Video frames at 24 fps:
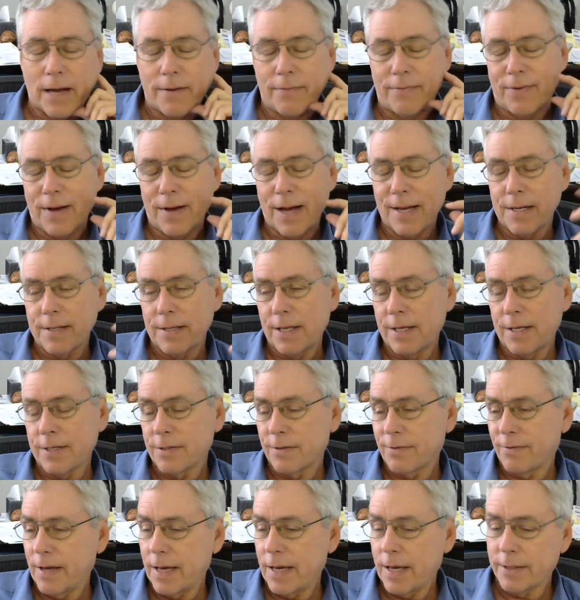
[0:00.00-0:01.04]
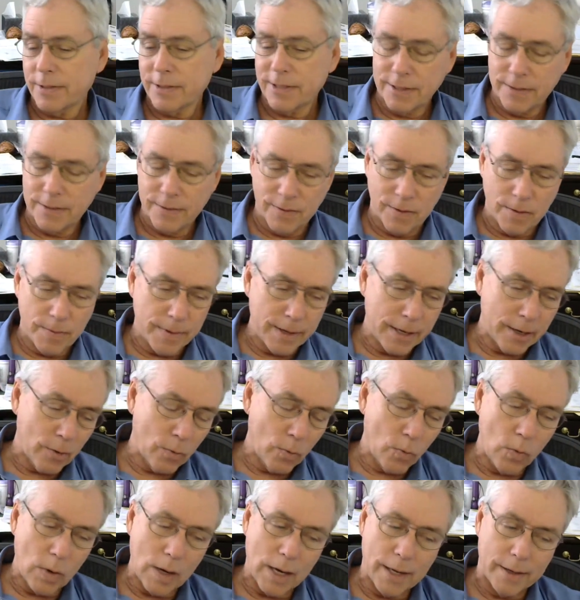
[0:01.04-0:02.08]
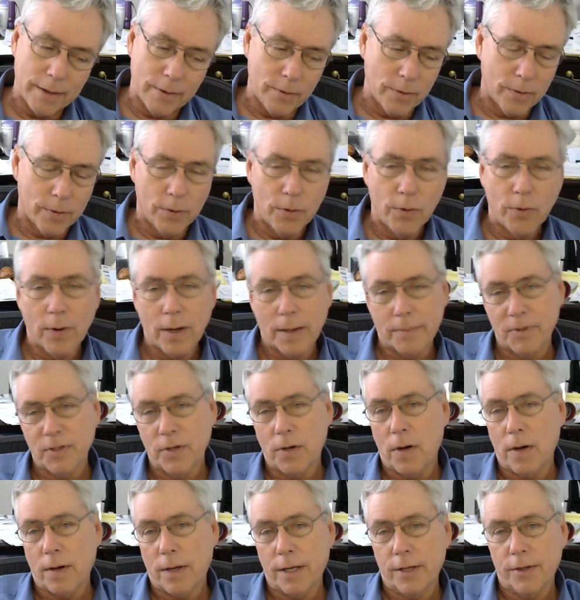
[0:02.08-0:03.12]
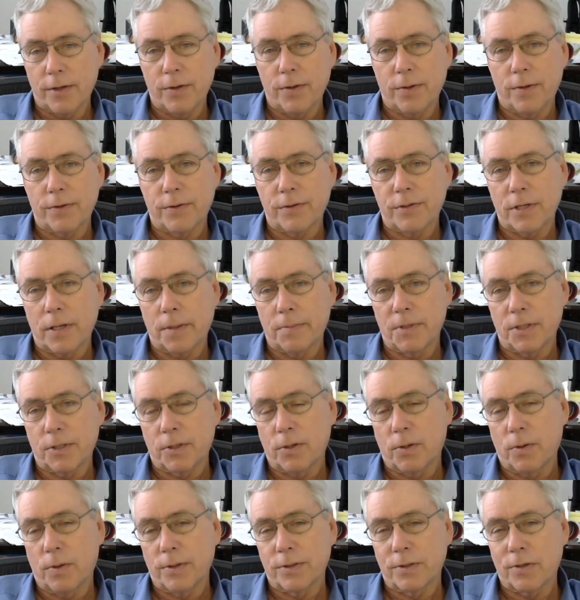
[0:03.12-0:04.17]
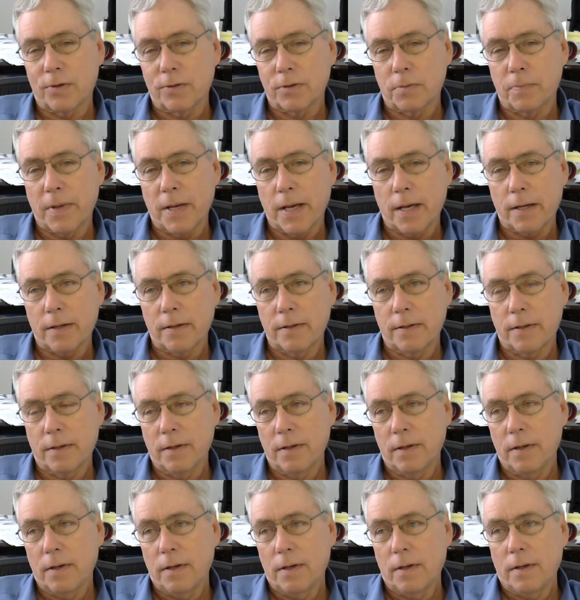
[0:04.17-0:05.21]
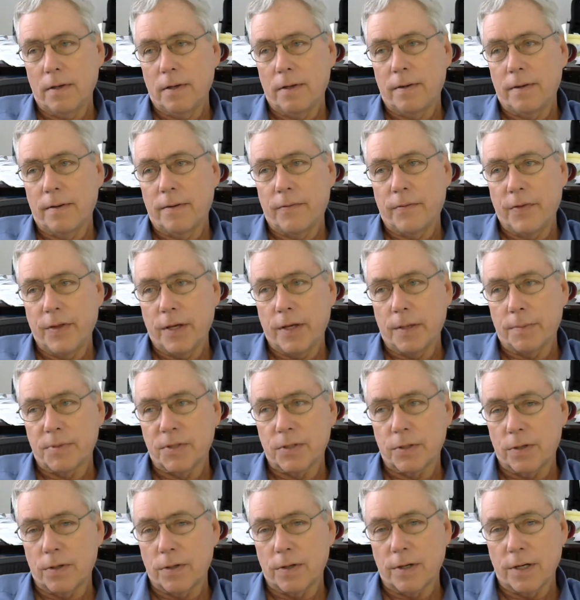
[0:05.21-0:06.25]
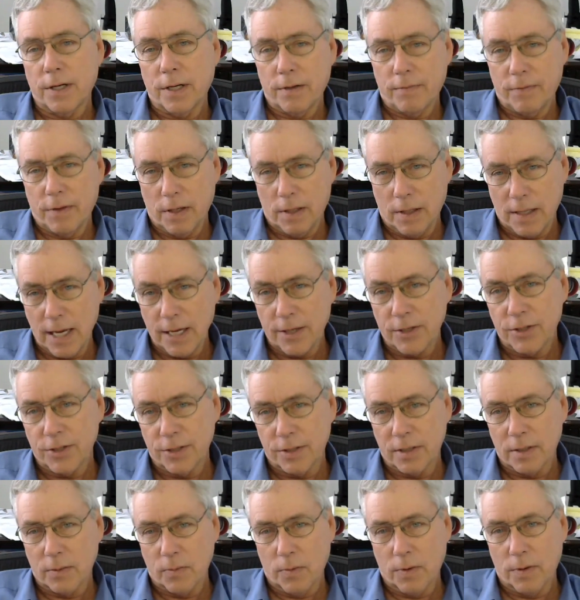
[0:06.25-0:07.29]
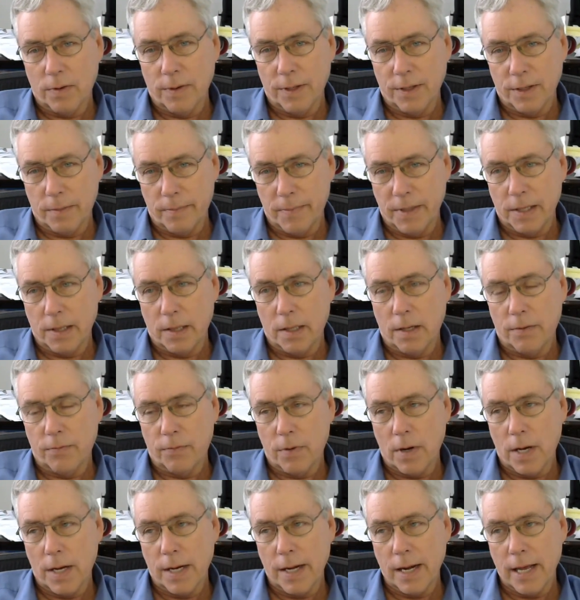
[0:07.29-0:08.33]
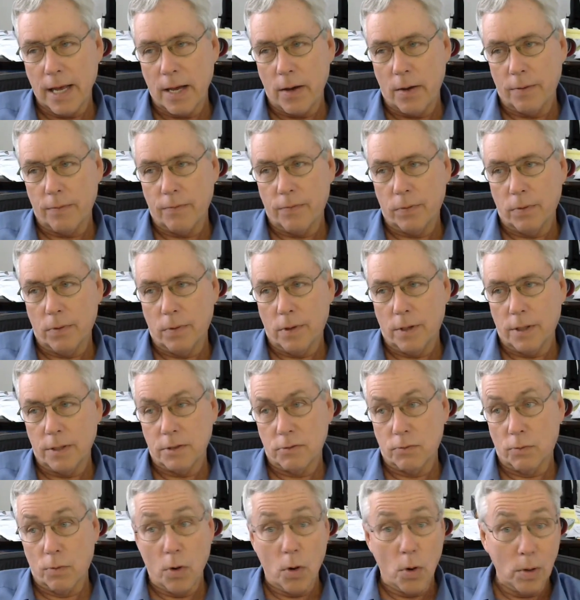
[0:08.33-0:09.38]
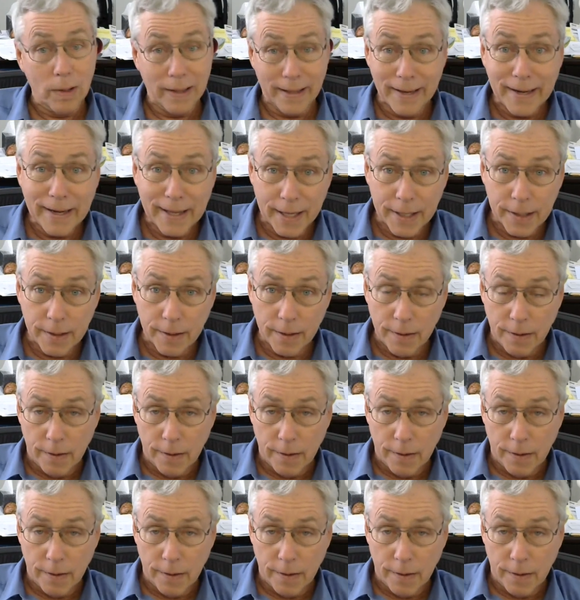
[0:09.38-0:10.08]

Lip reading: I find in these events, no matter what or who I'm talking to, the subject always goes back to the absurdity of the election that we're in the middle of right now, and Florida's role in it,